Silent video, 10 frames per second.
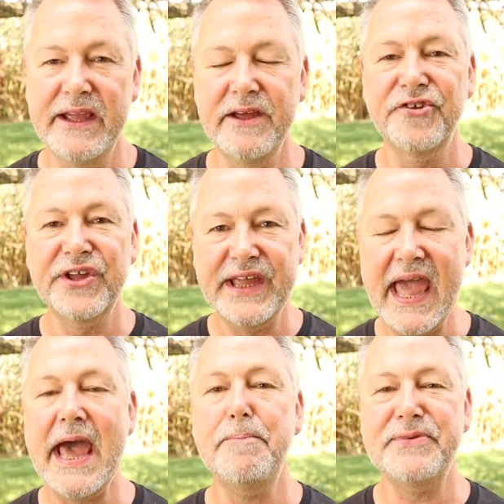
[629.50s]
is
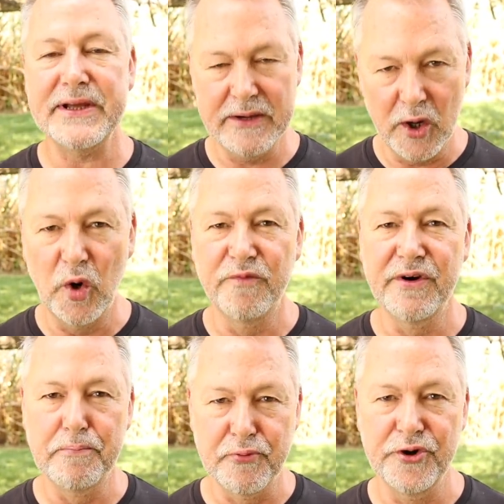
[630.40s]
capped
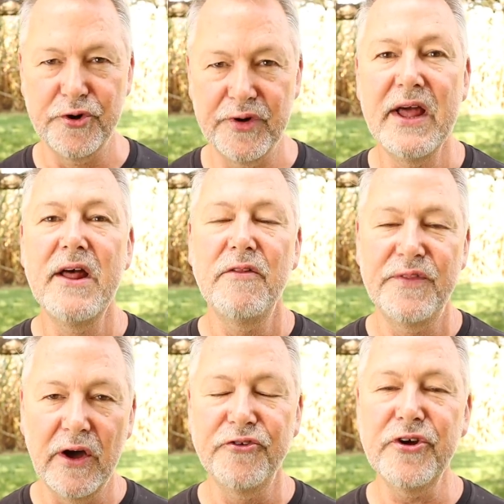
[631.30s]
over brood.
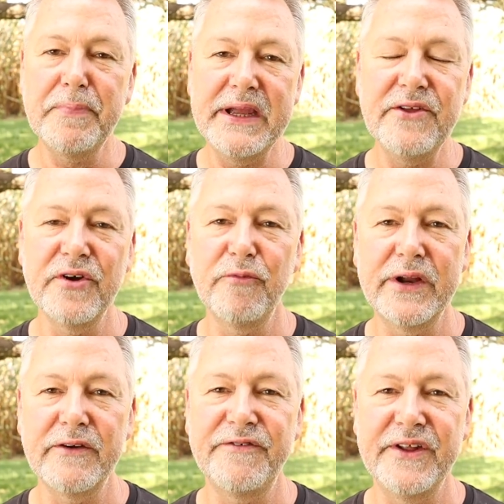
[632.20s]
Those are bees of
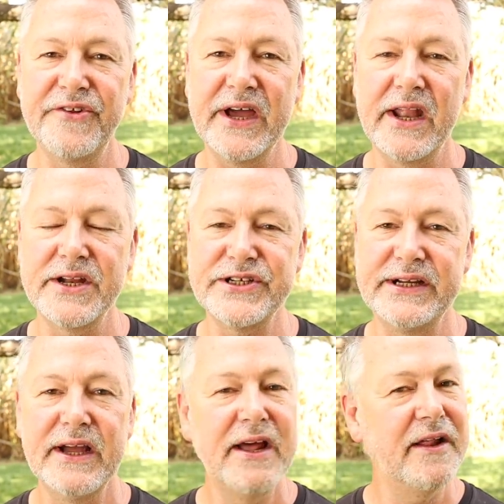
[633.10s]
winter
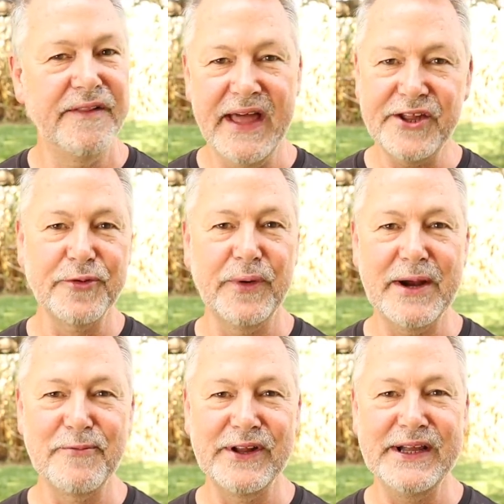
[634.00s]
physiology. That's what
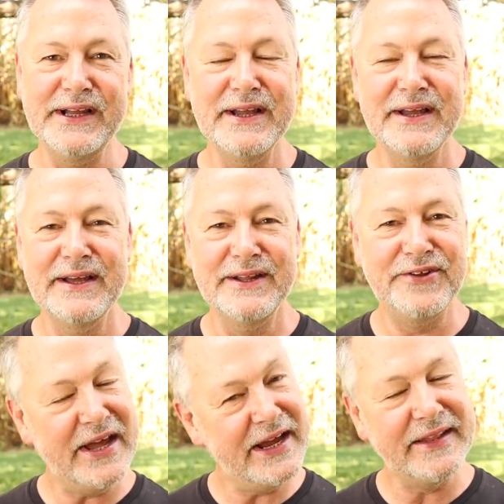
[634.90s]
I'm really
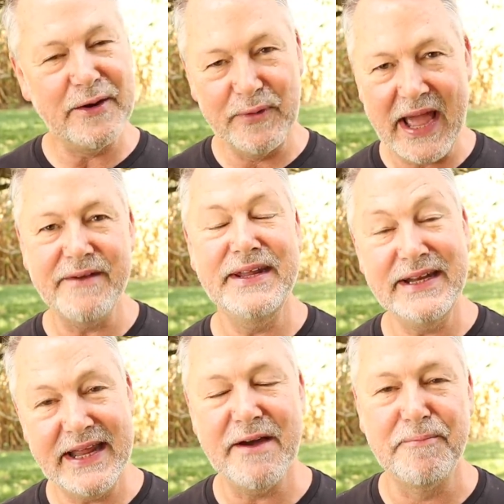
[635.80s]
saying that we
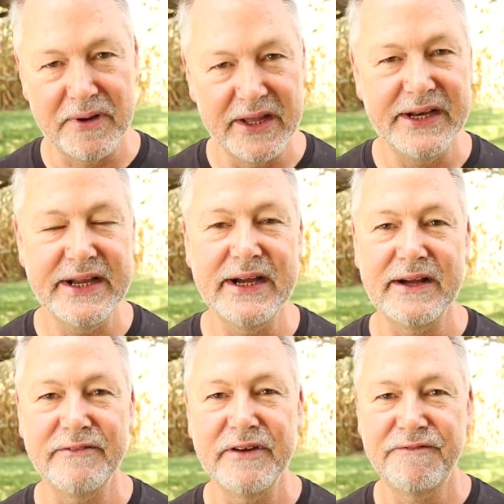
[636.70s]
need to have plenty
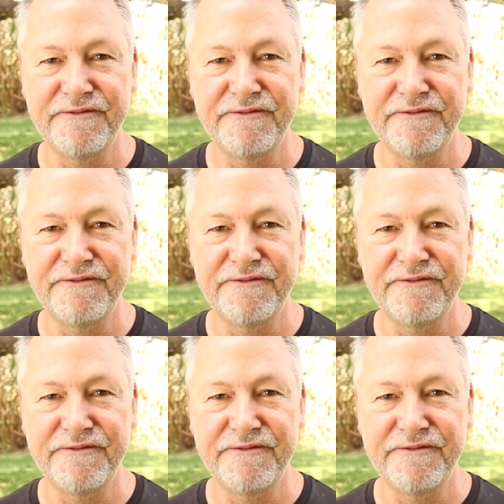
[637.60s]
of,